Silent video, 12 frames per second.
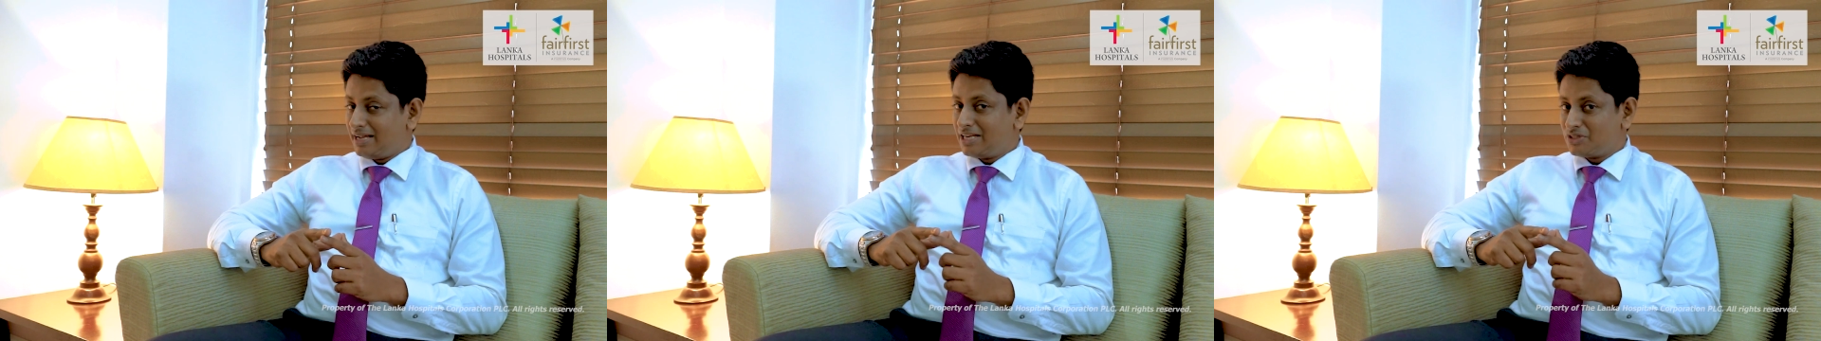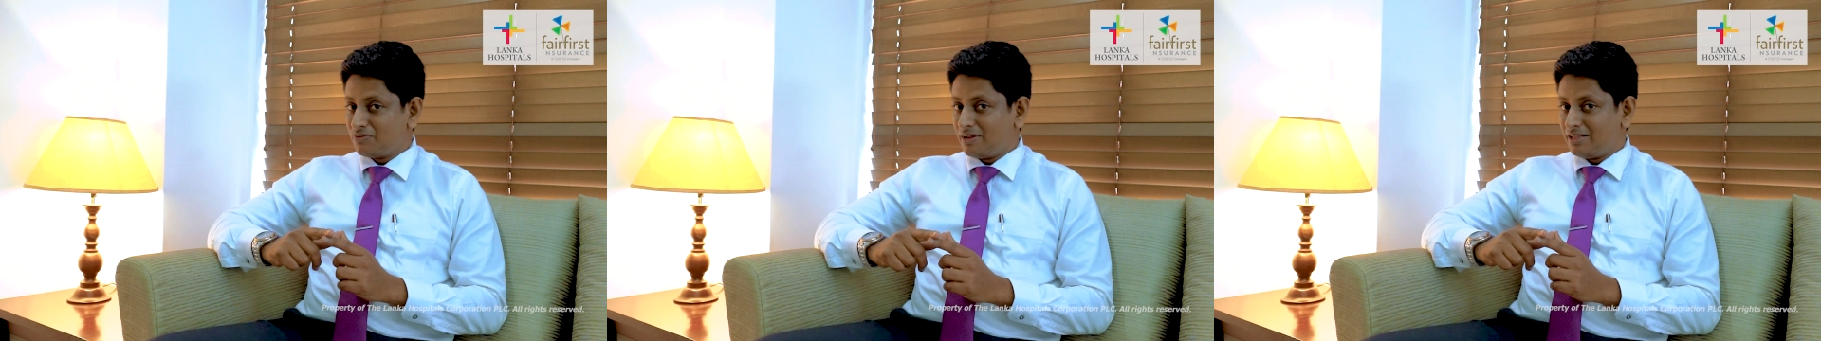
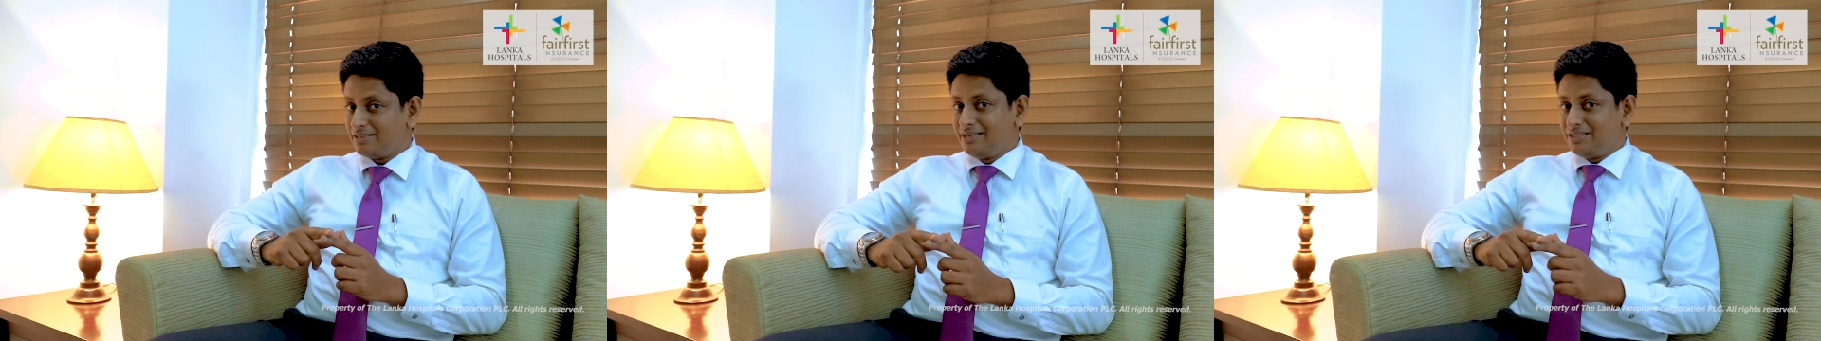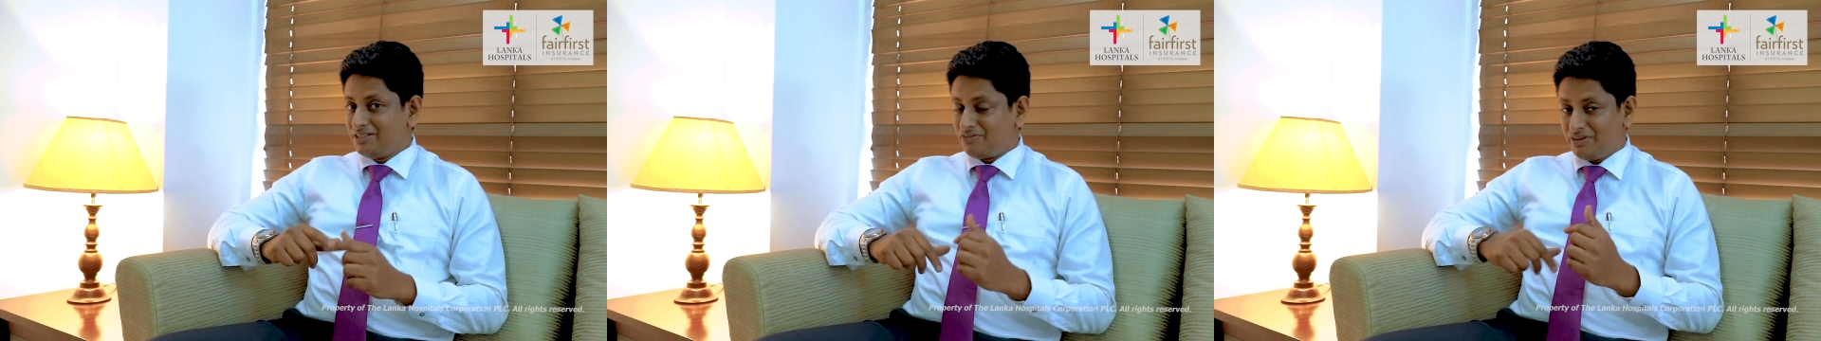as well.
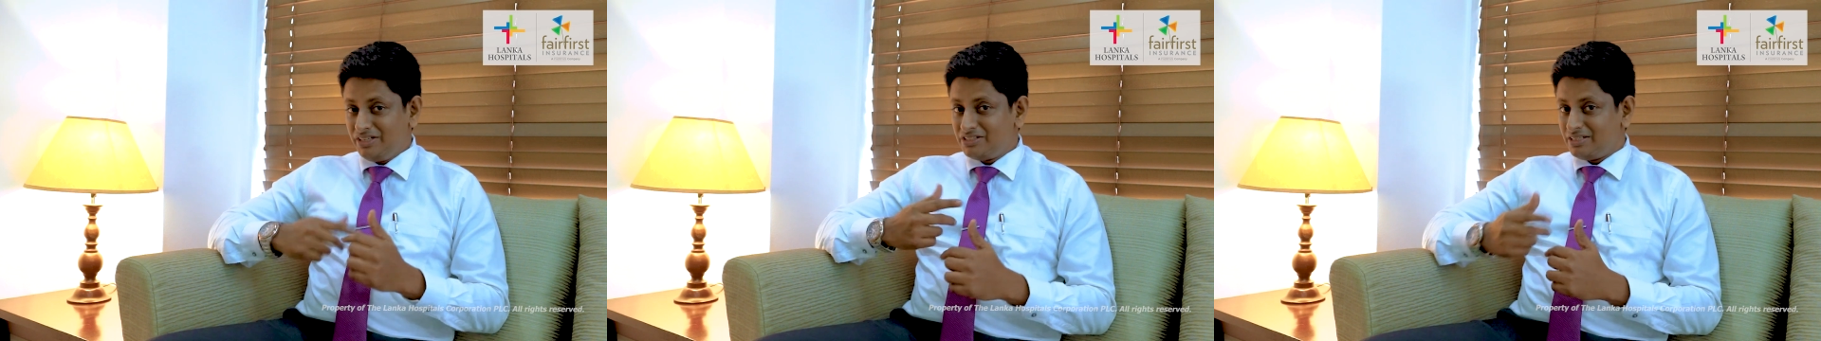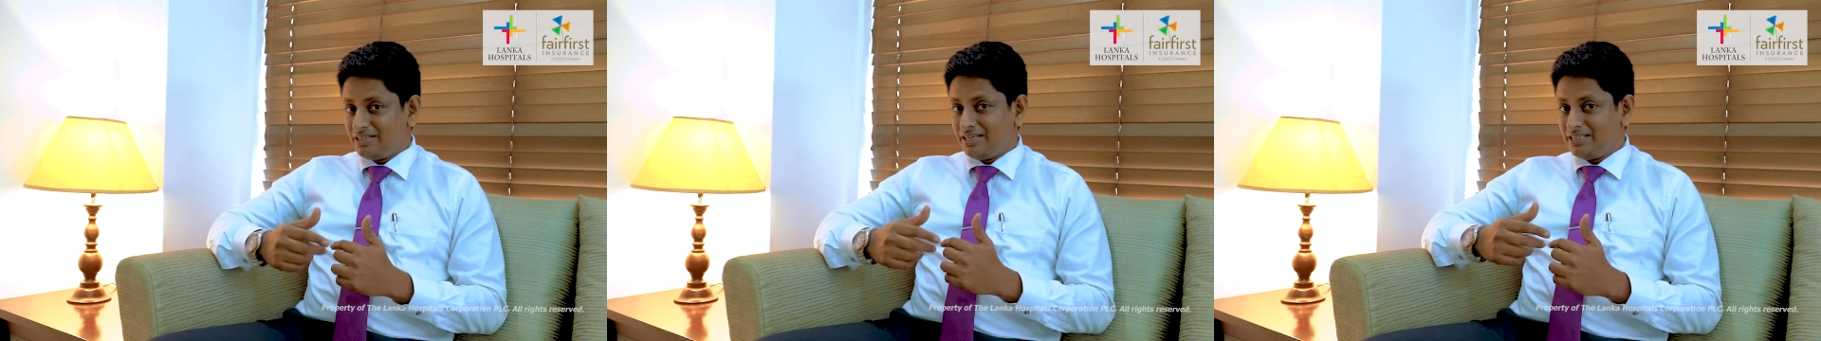The
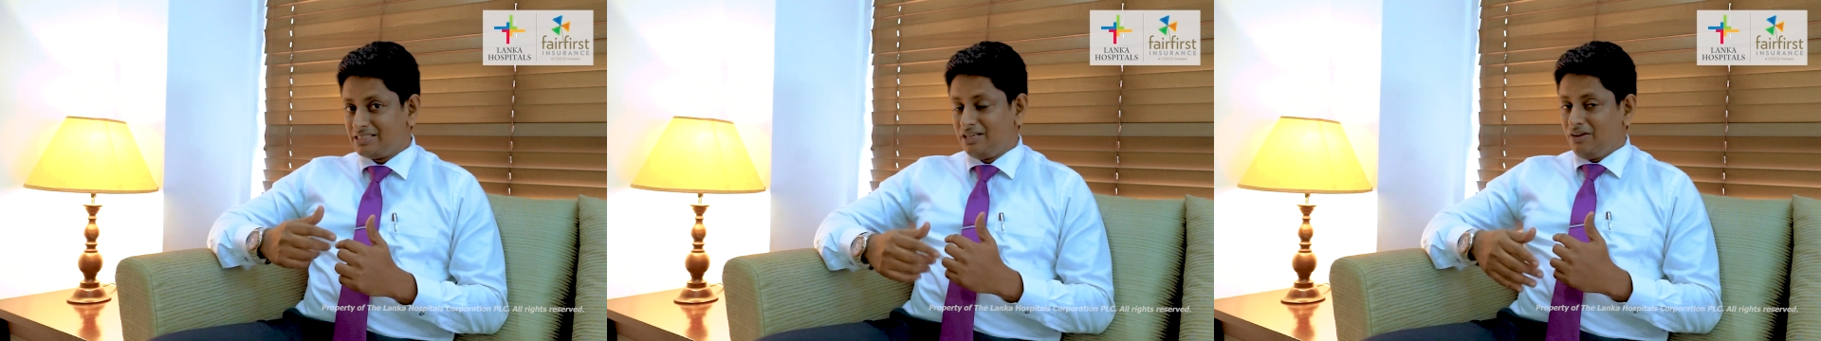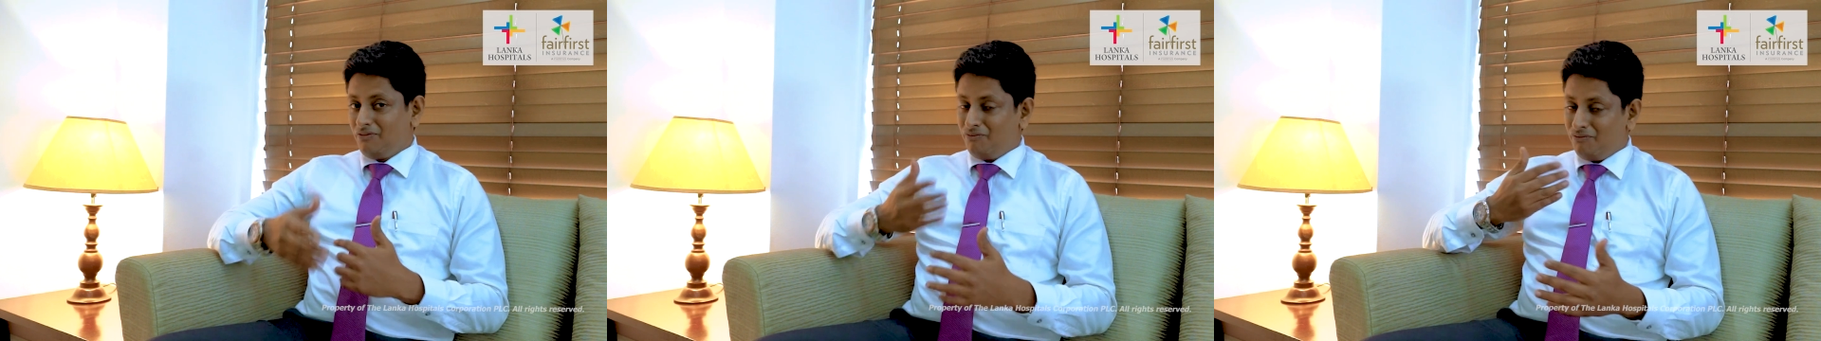reason is
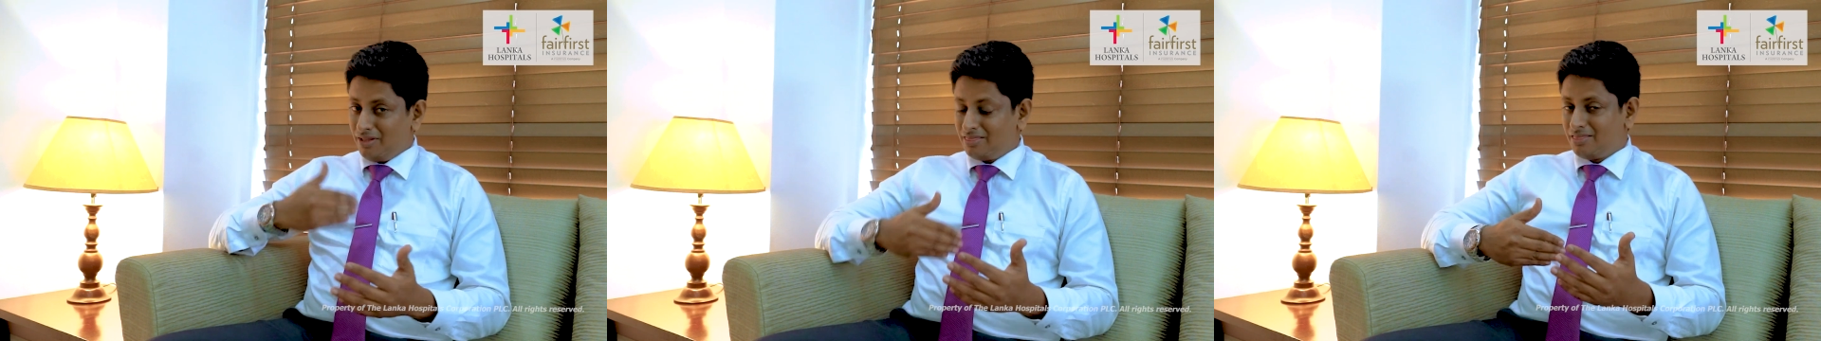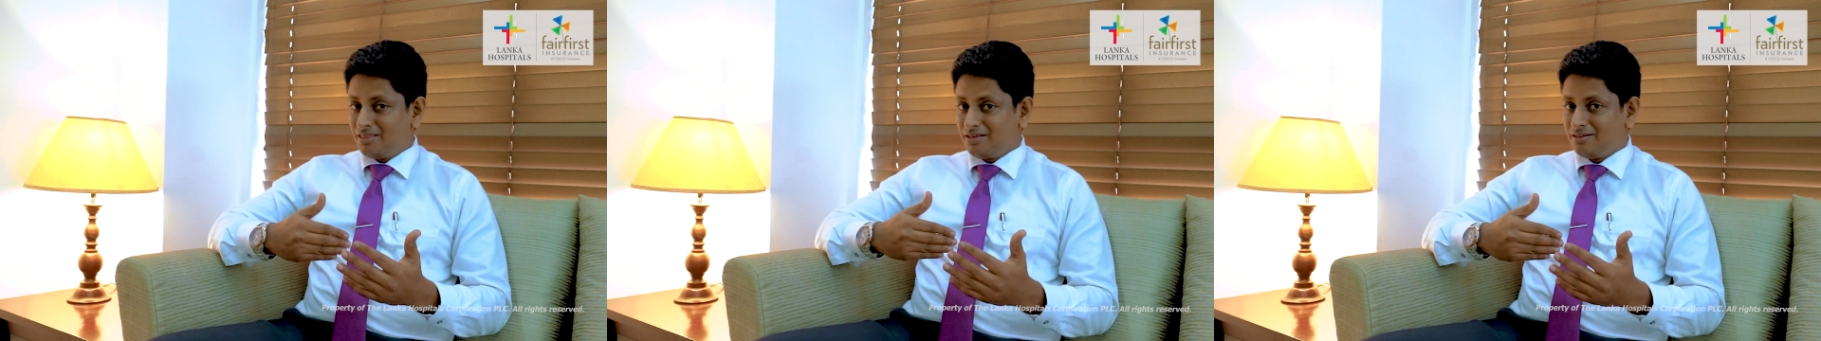with